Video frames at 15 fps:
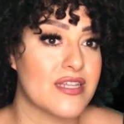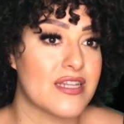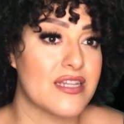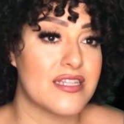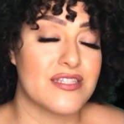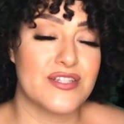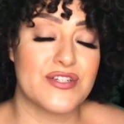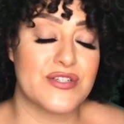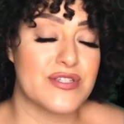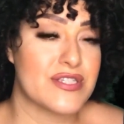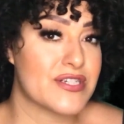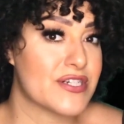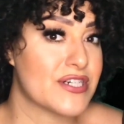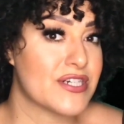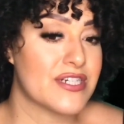This
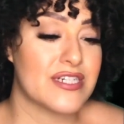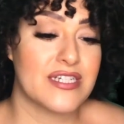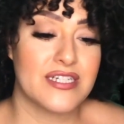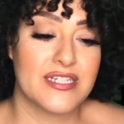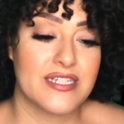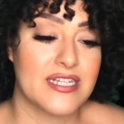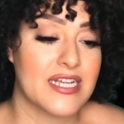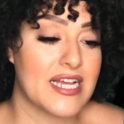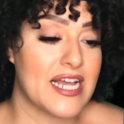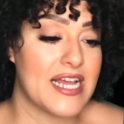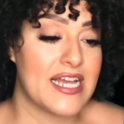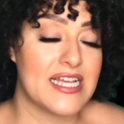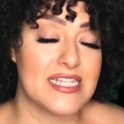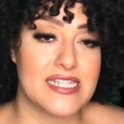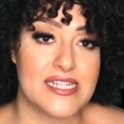juicer
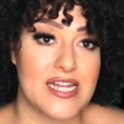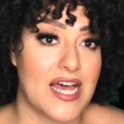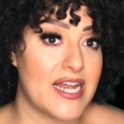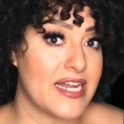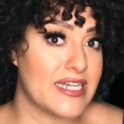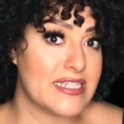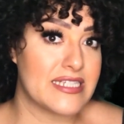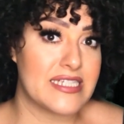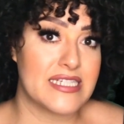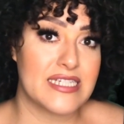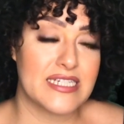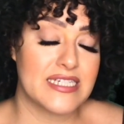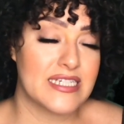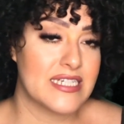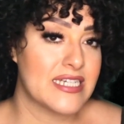is not it.
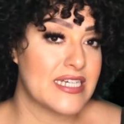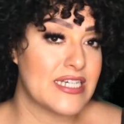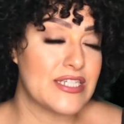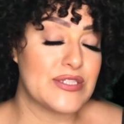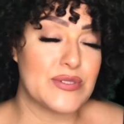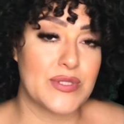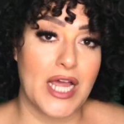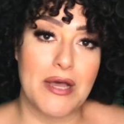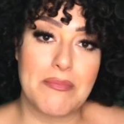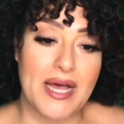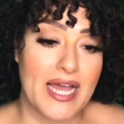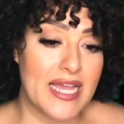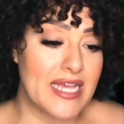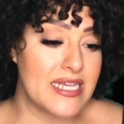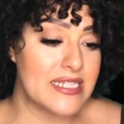Do not
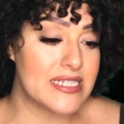buy it.